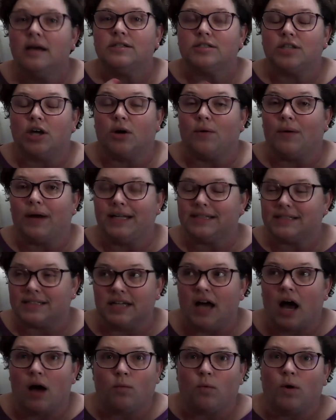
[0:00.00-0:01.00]
So it's
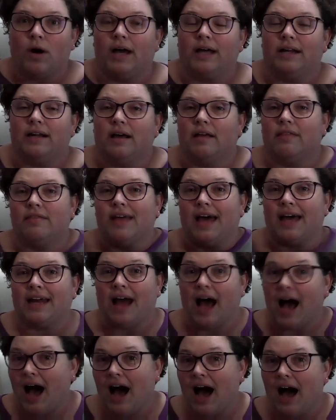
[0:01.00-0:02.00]
not one that
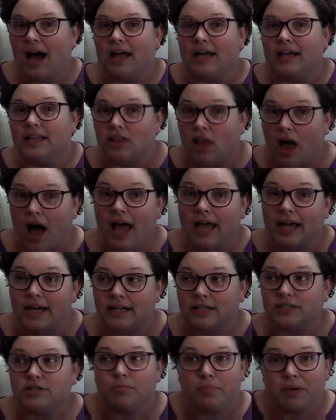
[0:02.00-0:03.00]
I liked,